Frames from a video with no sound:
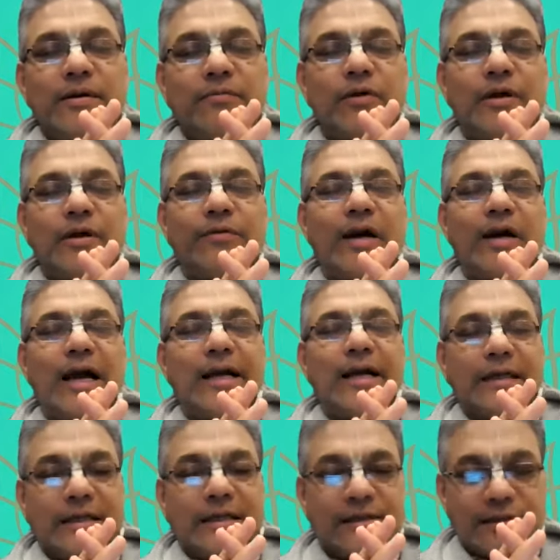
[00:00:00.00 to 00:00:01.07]
whatever I
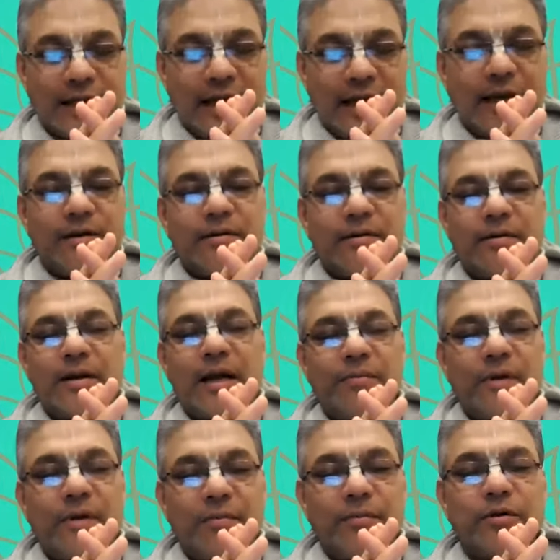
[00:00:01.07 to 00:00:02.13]
understand,
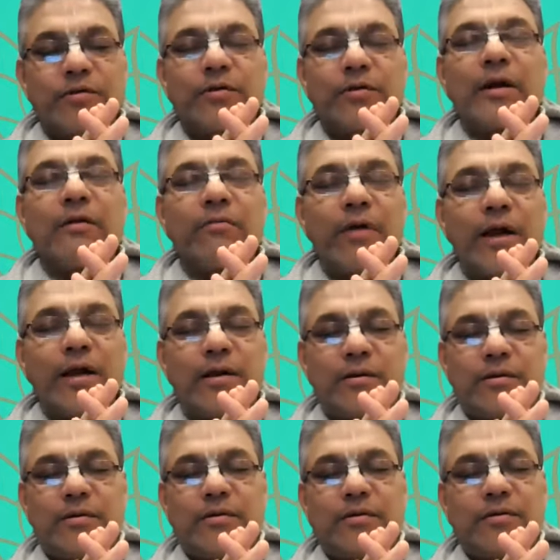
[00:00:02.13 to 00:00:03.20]
I'm able to convey
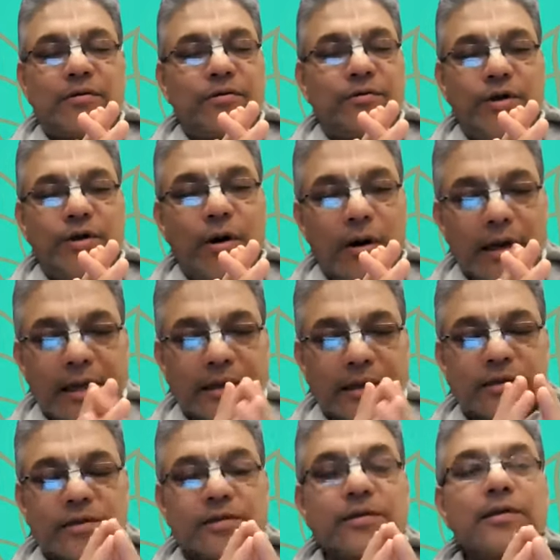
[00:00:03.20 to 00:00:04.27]
to the
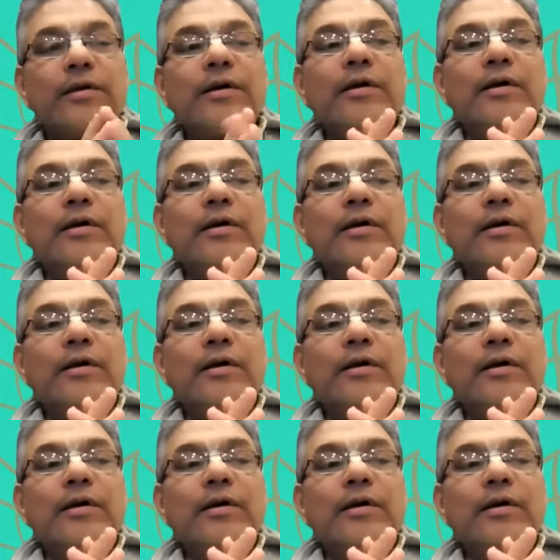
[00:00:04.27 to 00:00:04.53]
audience.